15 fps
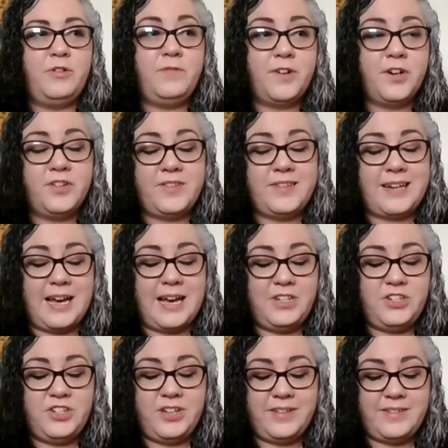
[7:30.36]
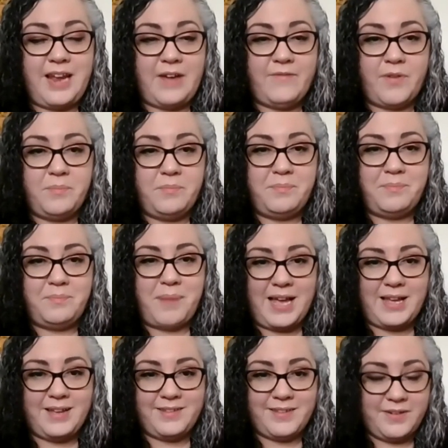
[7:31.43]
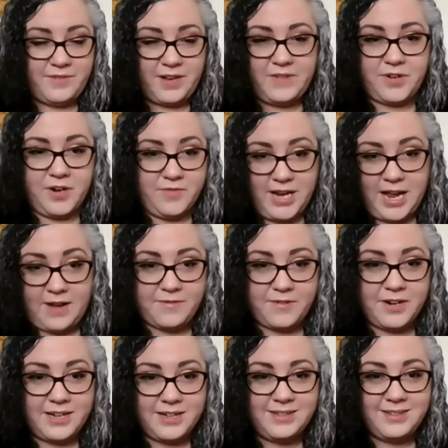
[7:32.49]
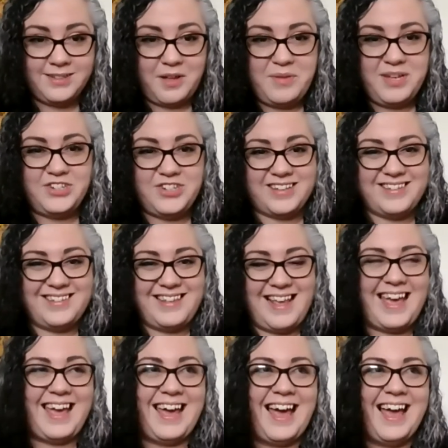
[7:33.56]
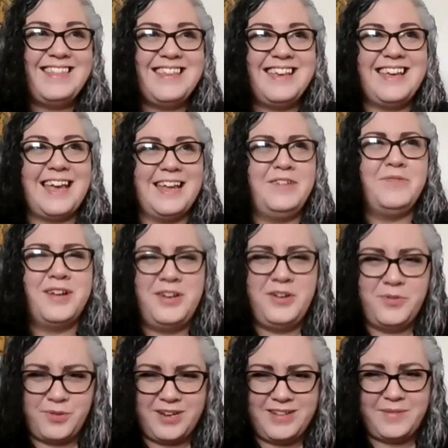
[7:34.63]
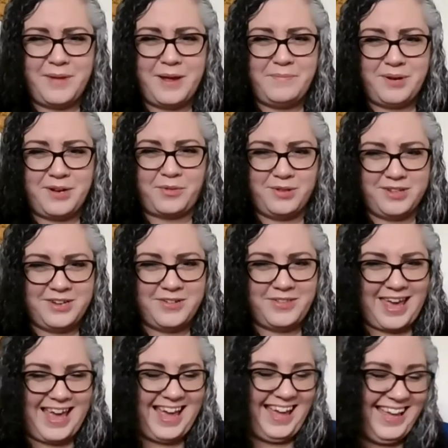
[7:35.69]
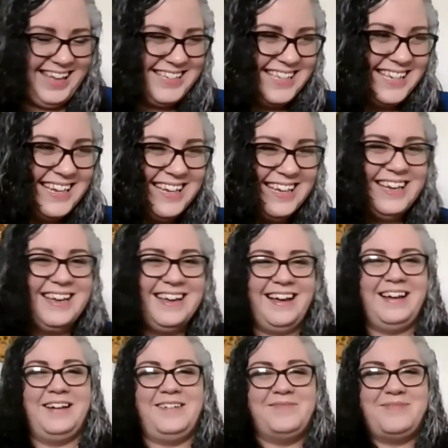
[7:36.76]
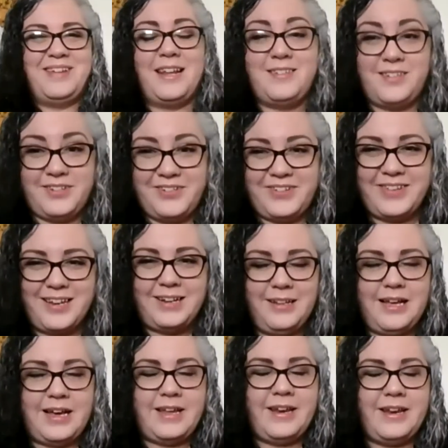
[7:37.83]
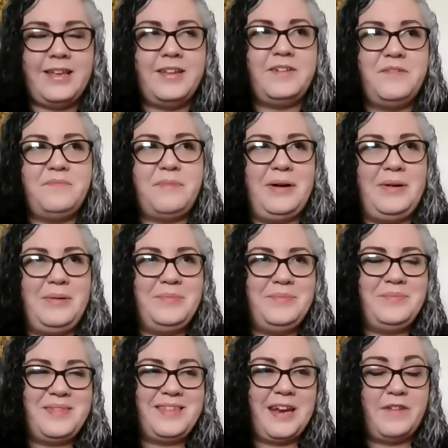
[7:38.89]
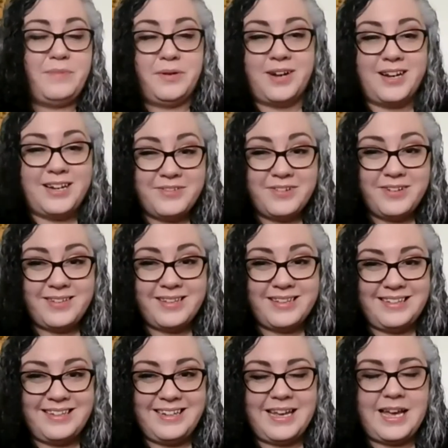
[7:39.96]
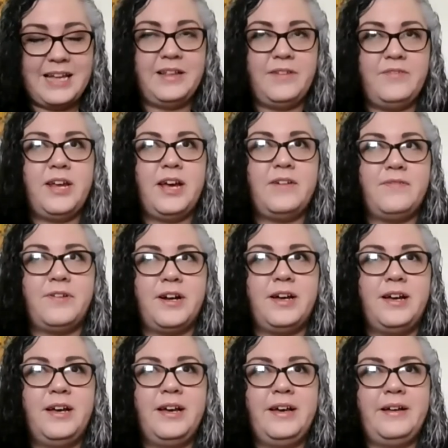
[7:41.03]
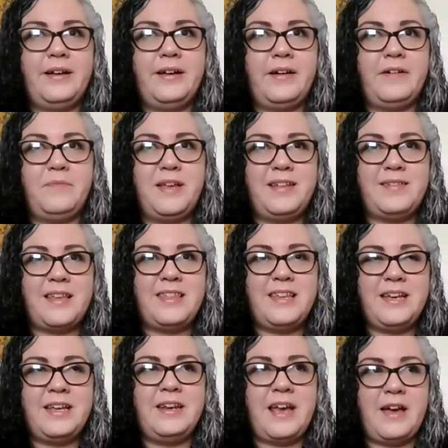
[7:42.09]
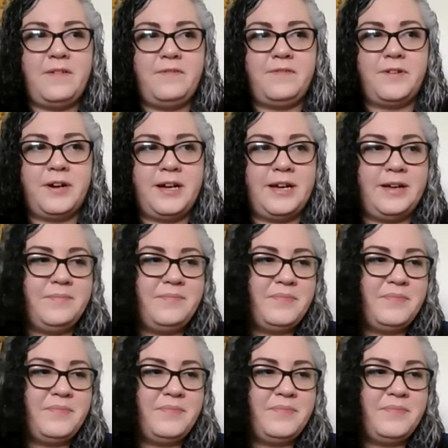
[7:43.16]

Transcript: first, I just have a bias in favor of anaphora. Let me just say, I think anyone who reads my book will know that. And I still do that a lot in poems that I've been writing recently. I love anaphora because I think anaphora,